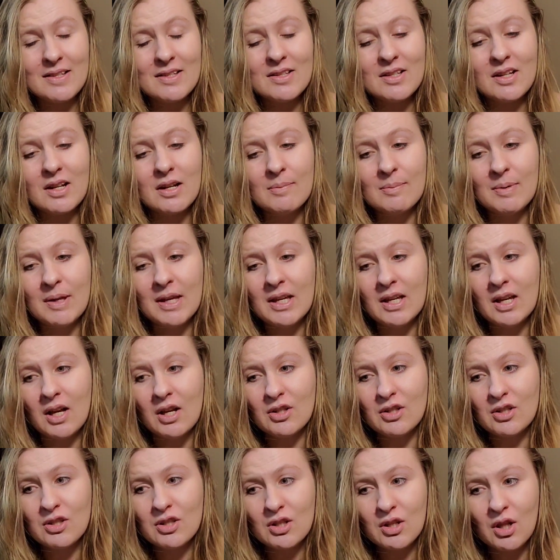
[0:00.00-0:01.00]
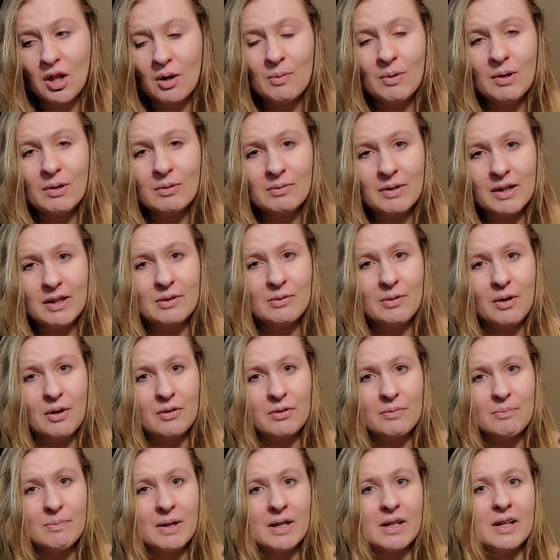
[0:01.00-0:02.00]
It's going to be a slower
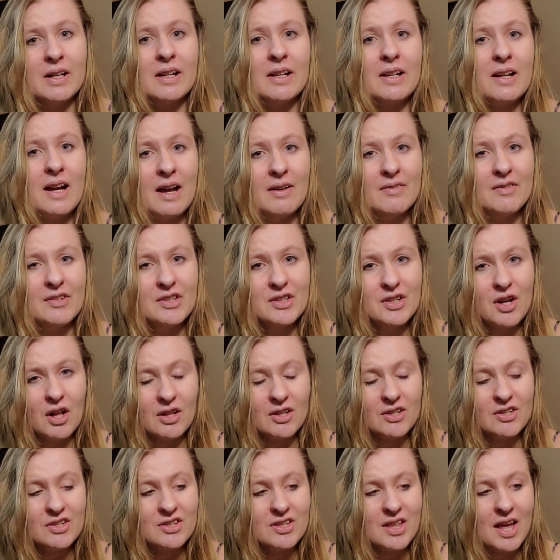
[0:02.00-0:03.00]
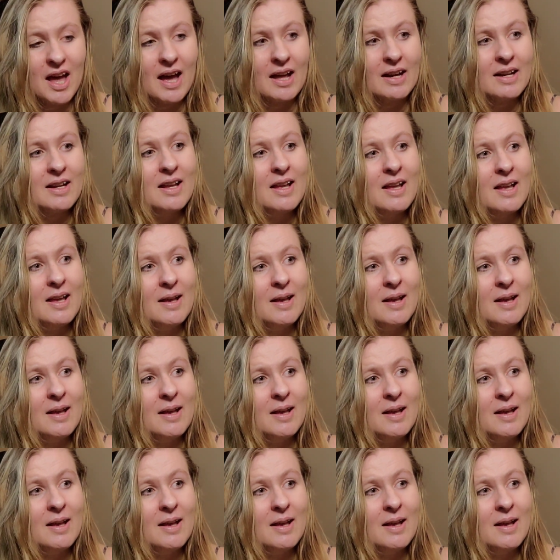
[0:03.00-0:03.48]
regrowth period. I've acknowledged that.